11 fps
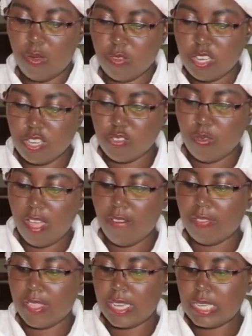I want it to
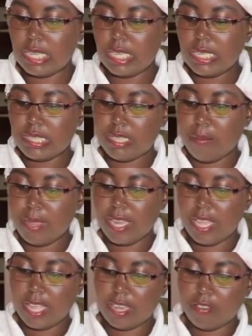have that
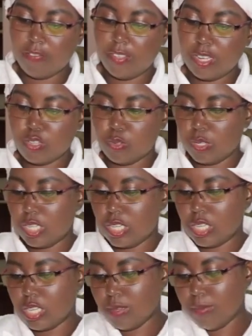semi-naked feel to it.